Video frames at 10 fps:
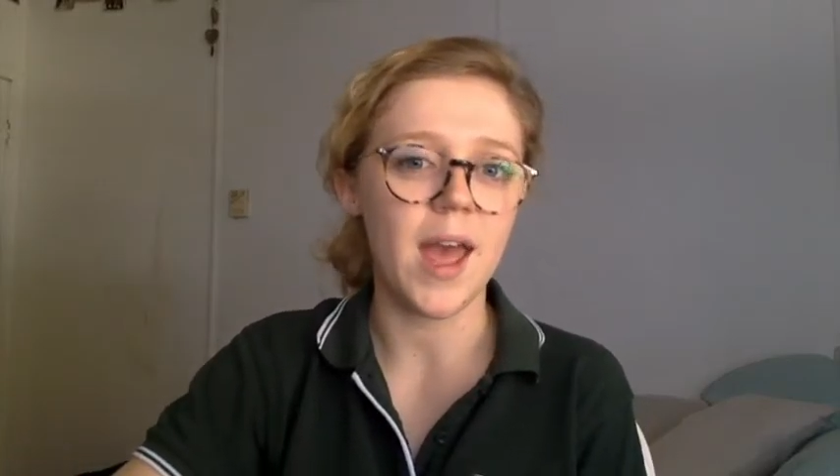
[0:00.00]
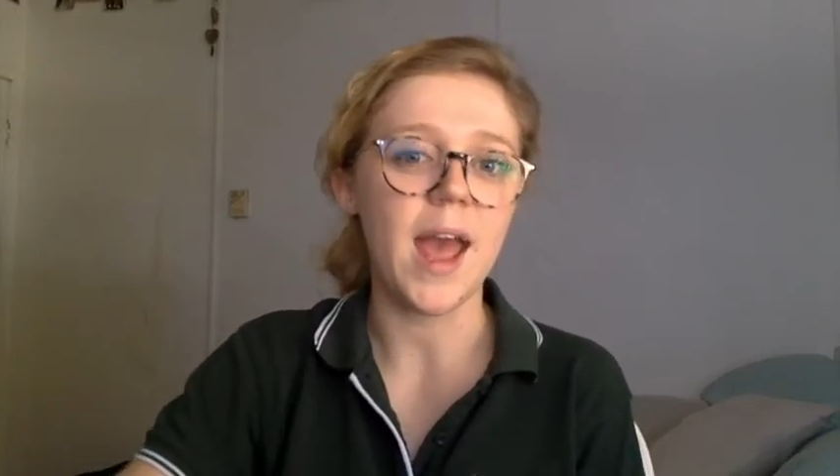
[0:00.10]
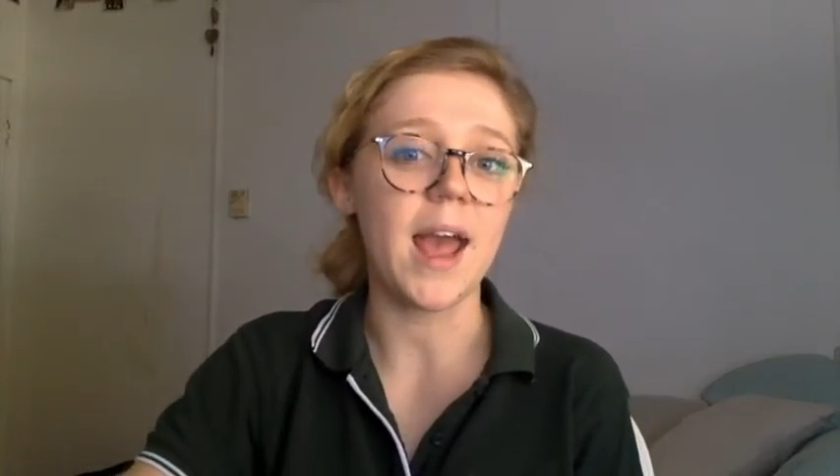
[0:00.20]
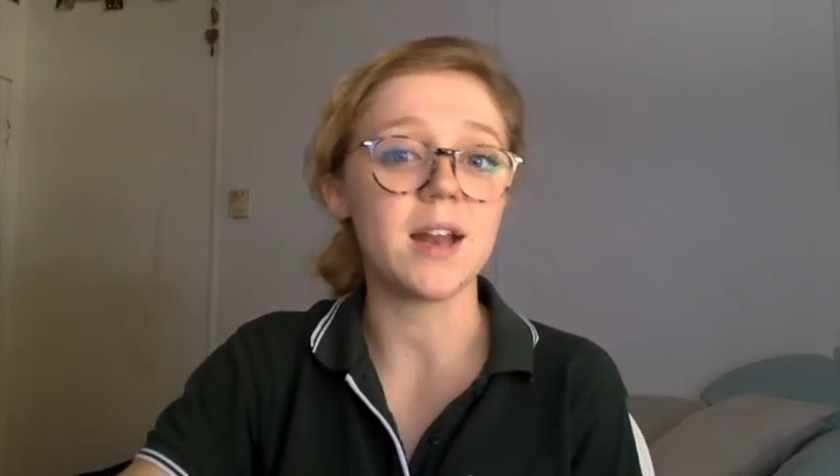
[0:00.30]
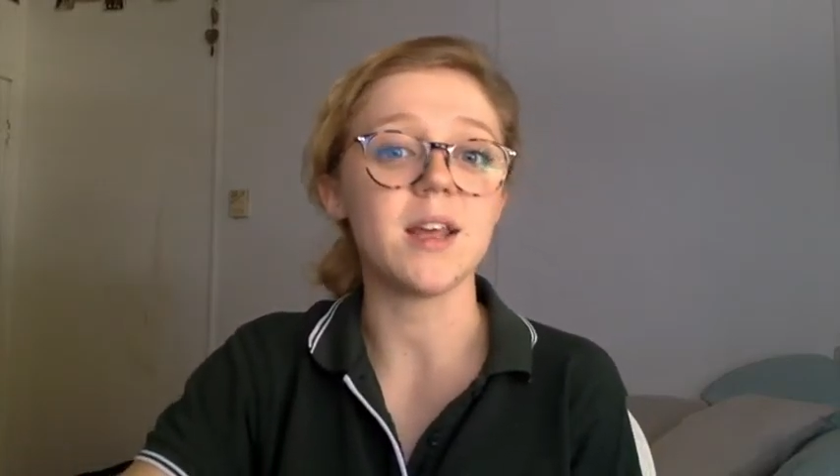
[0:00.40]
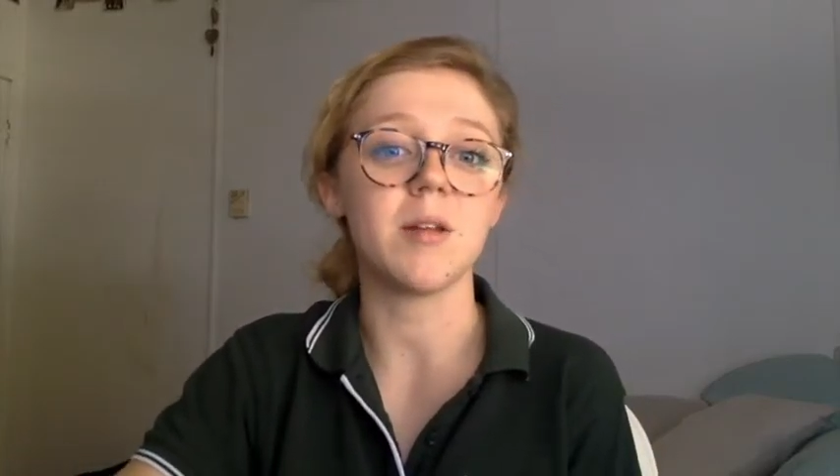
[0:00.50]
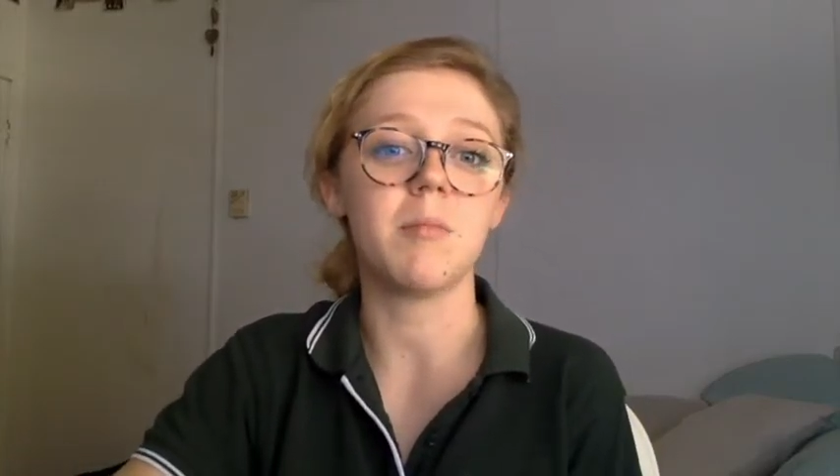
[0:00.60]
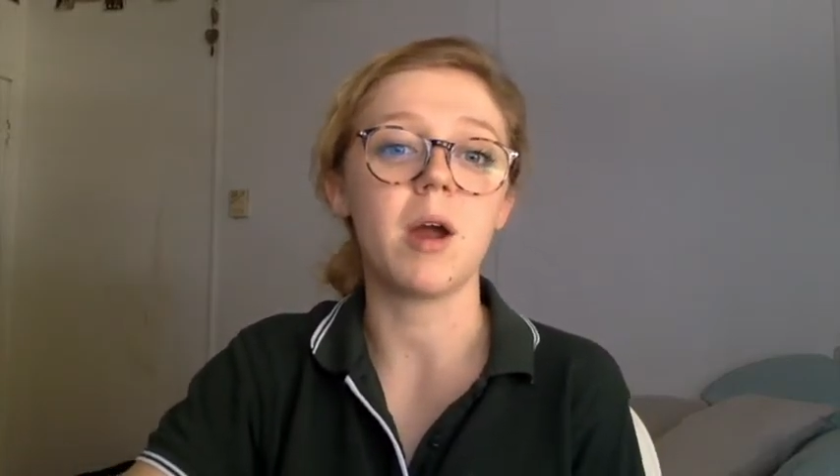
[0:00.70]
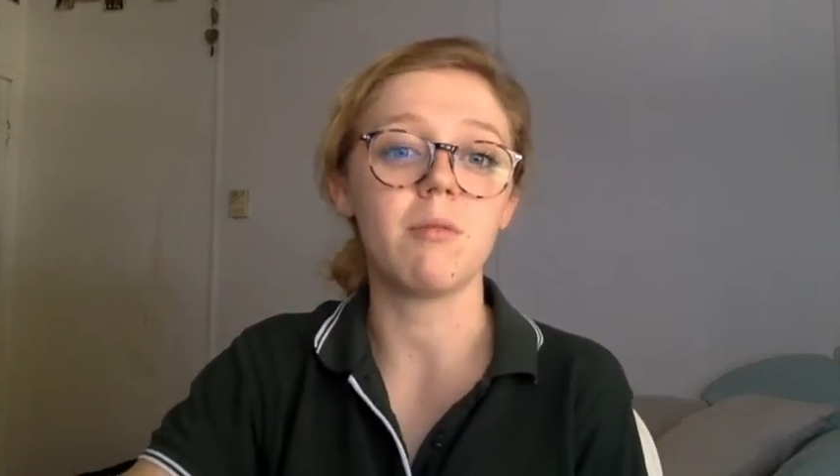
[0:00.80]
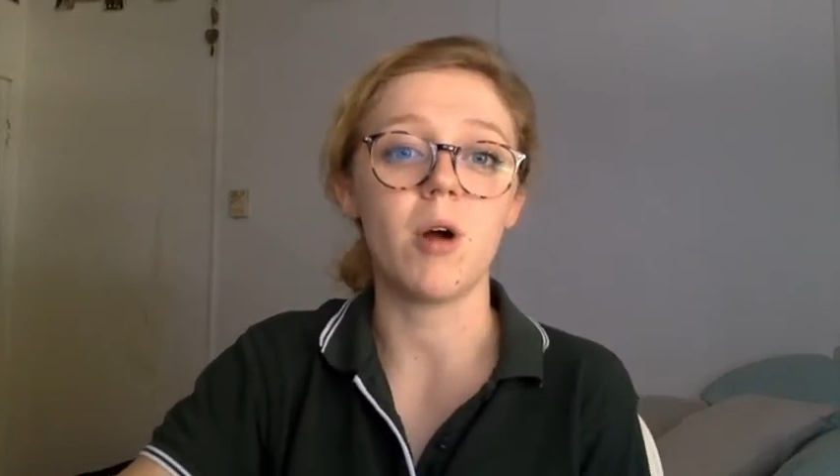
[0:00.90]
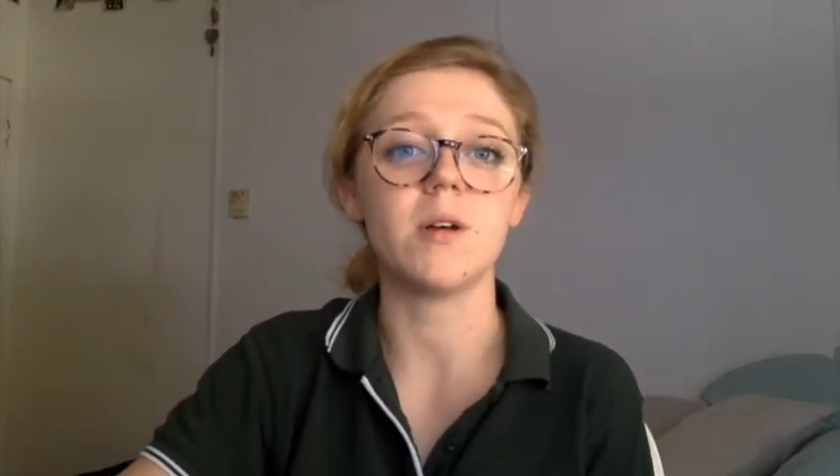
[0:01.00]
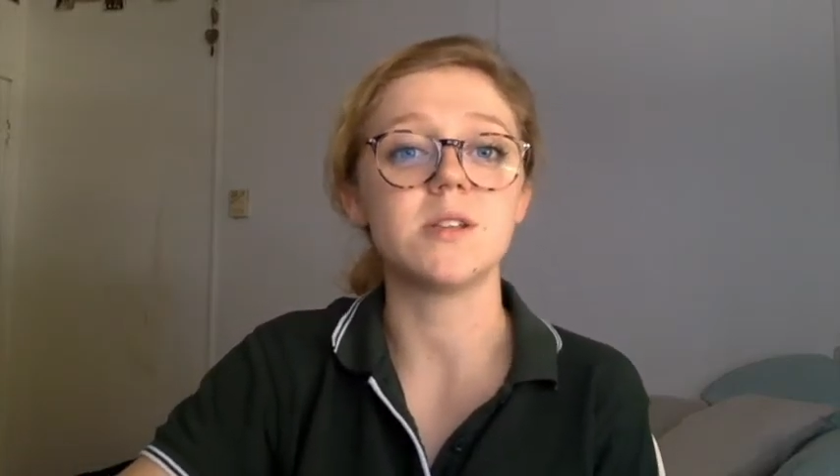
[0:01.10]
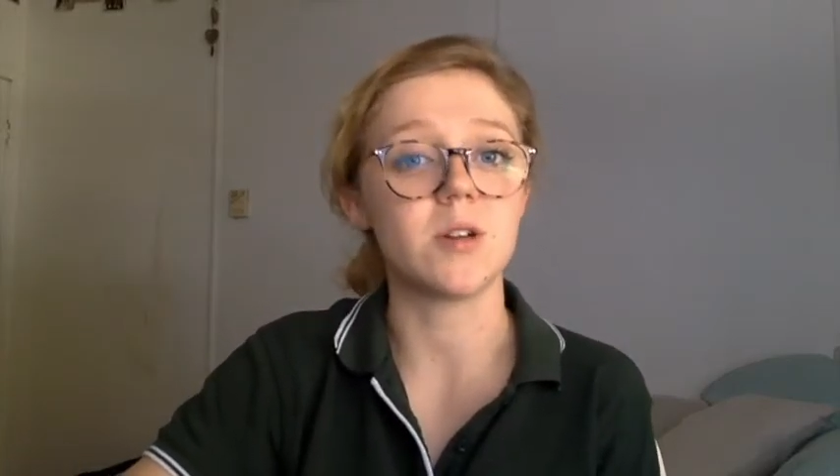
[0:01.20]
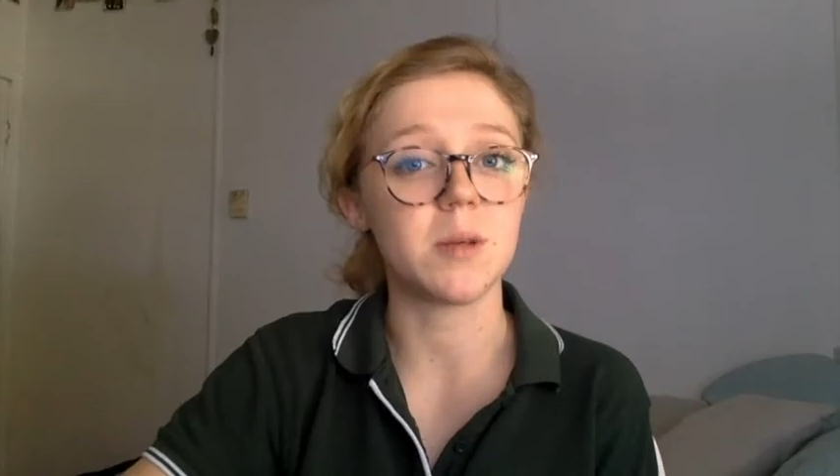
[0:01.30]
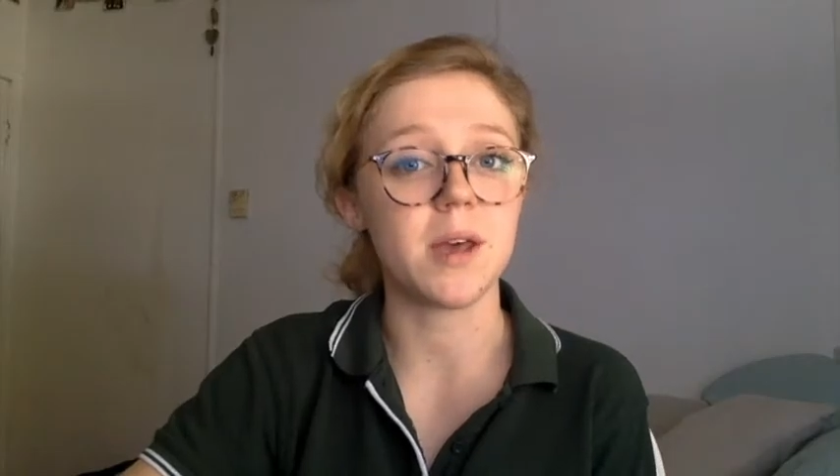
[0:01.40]
and in my role as
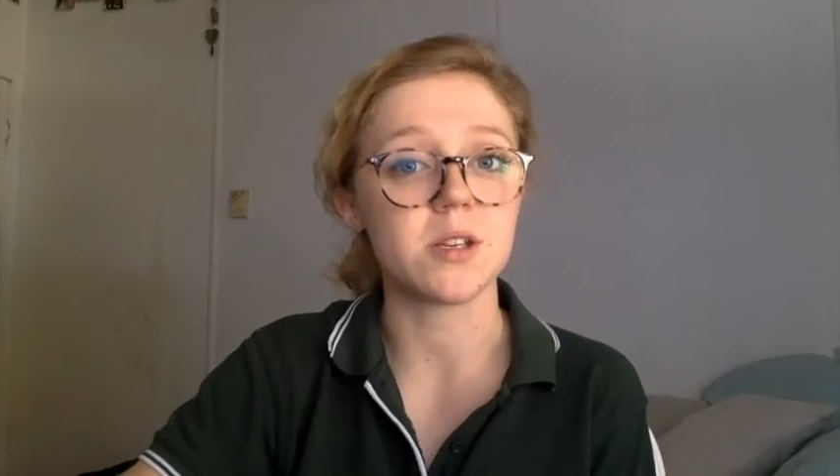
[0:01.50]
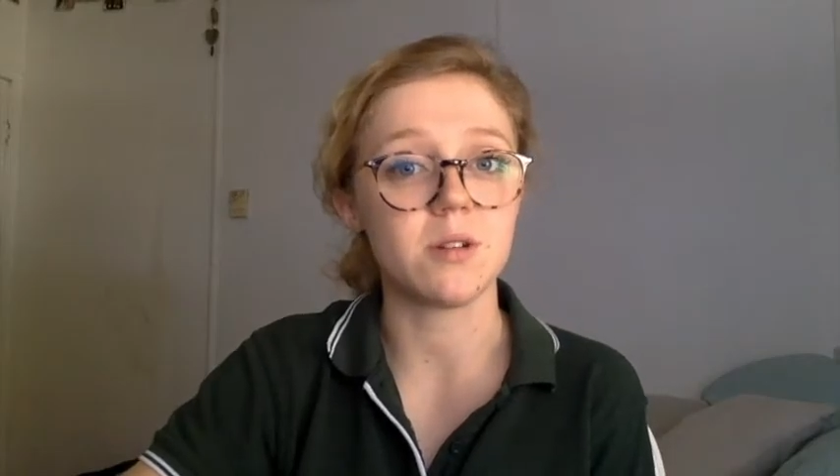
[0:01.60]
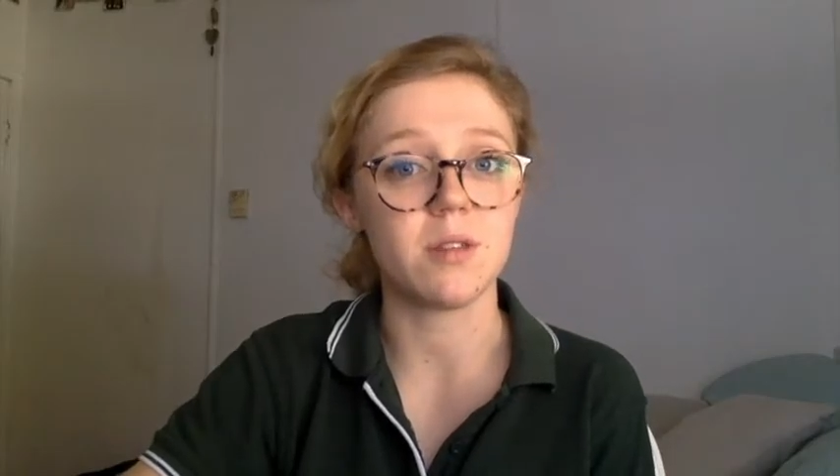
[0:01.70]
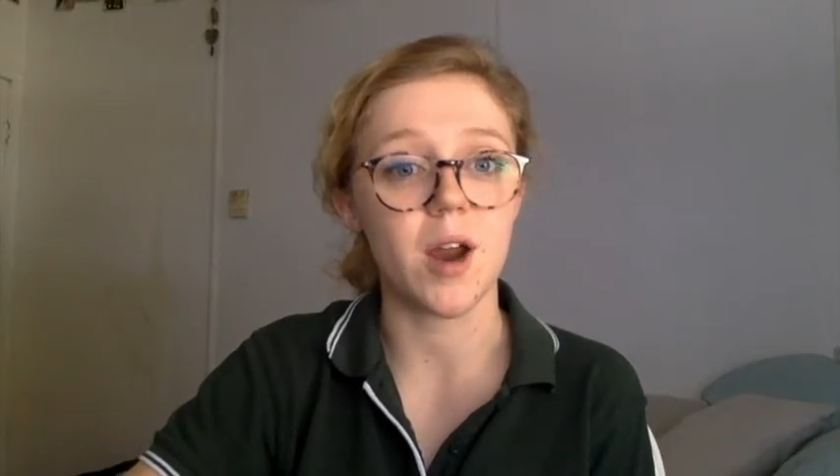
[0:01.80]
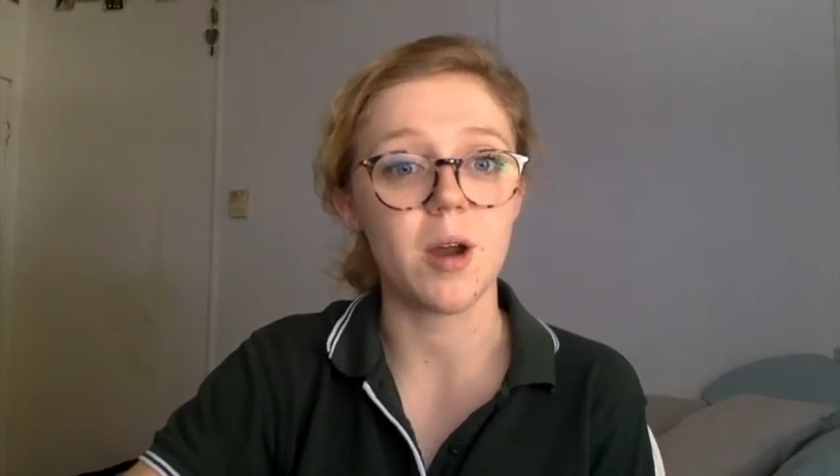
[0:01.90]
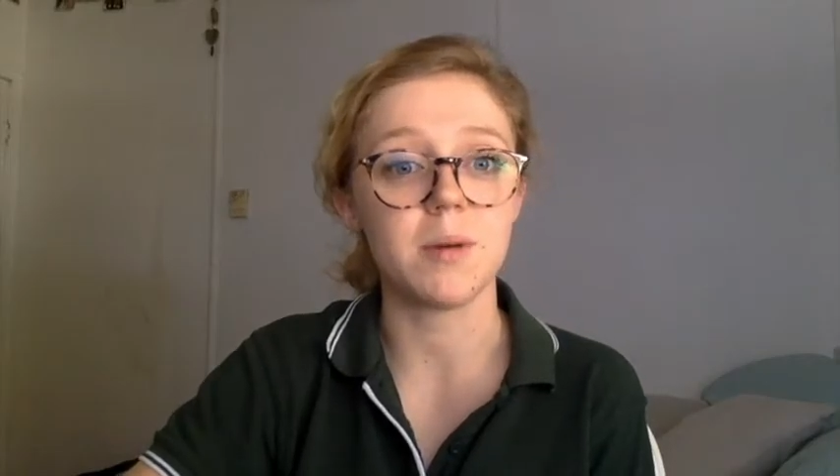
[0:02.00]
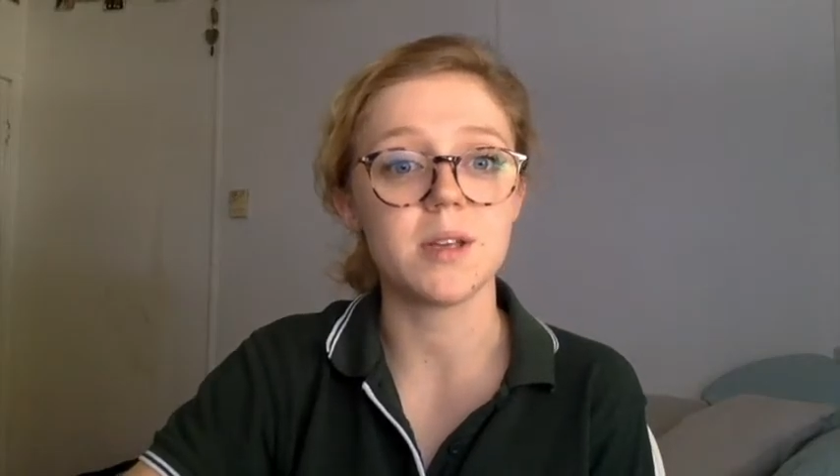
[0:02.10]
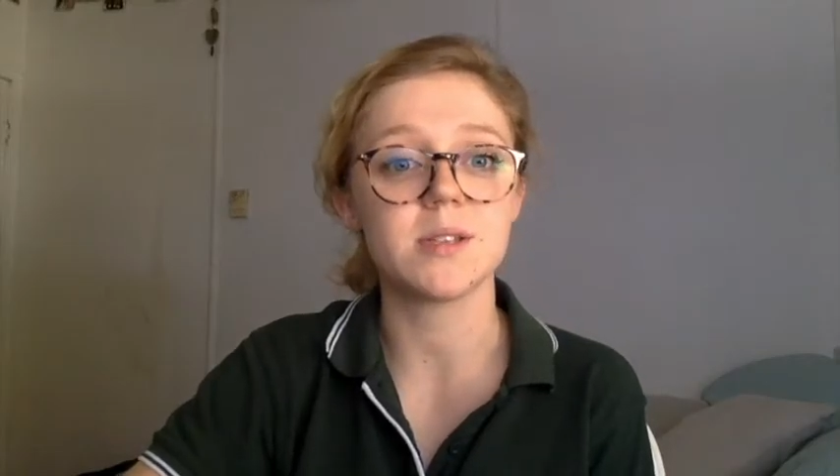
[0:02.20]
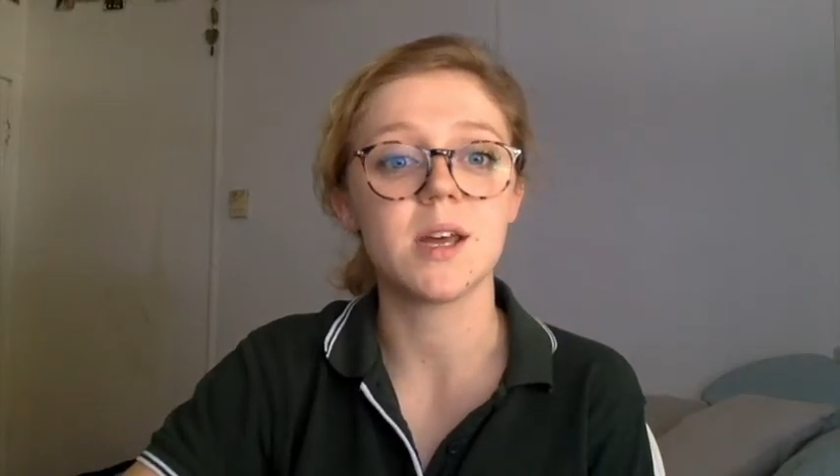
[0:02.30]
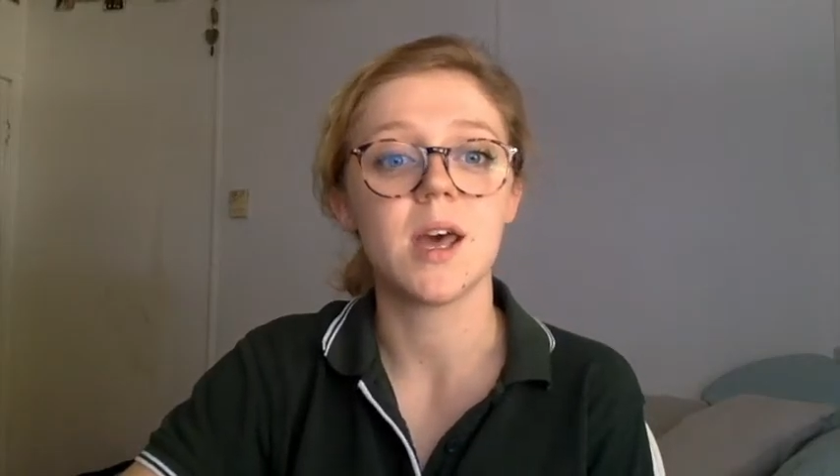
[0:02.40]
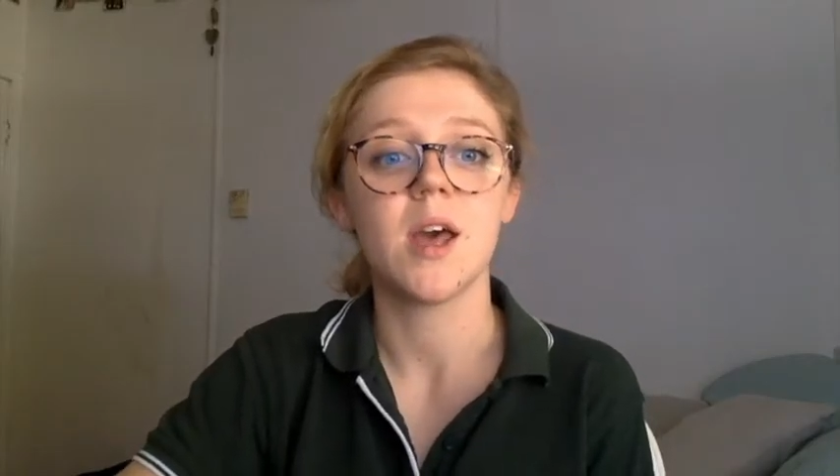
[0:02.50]
an occupational therapist.